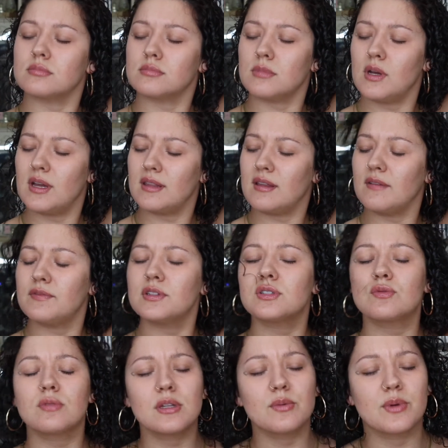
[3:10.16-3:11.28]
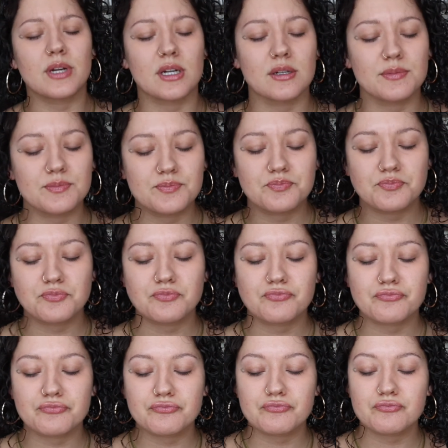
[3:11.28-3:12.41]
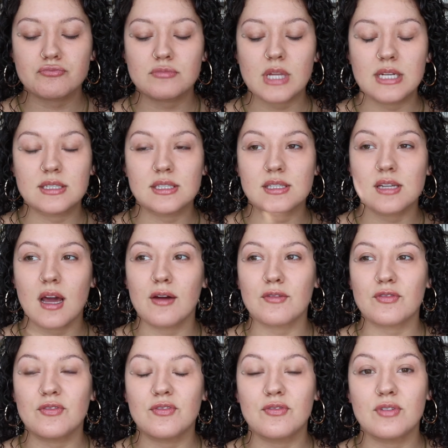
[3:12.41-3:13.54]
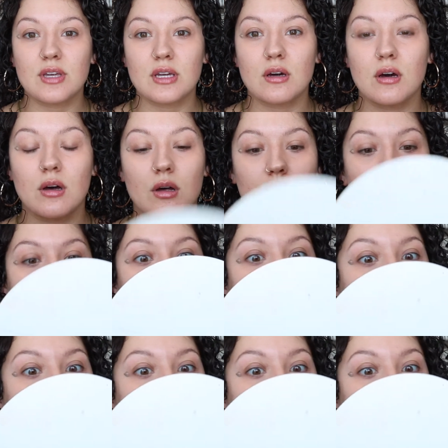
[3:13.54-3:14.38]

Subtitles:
Okay, that feels really weird. It does not feel...